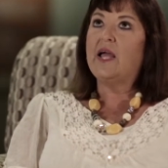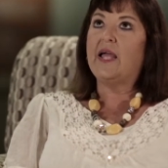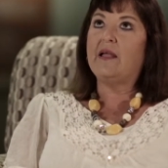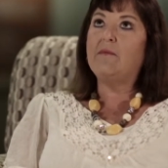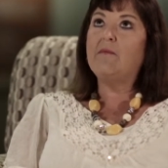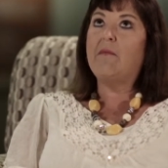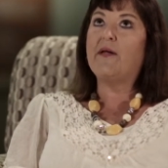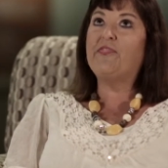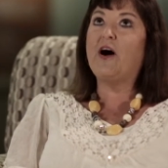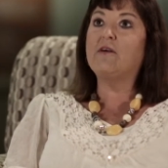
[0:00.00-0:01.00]
And
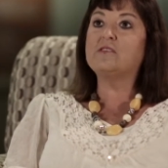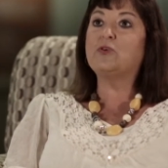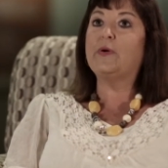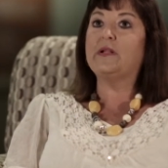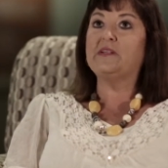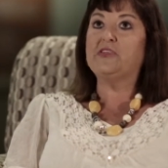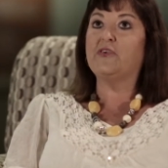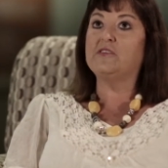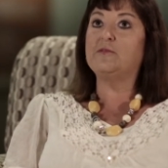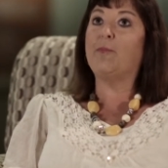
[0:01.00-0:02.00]
my thoughts quickly
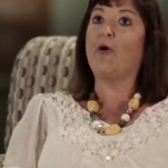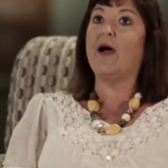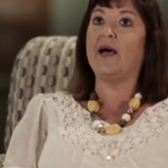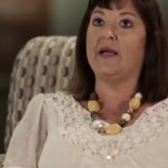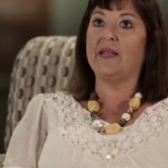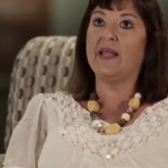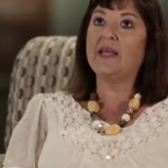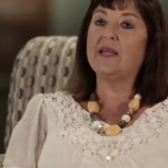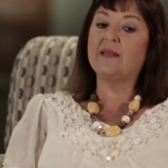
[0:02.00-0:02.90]
turned to Brian,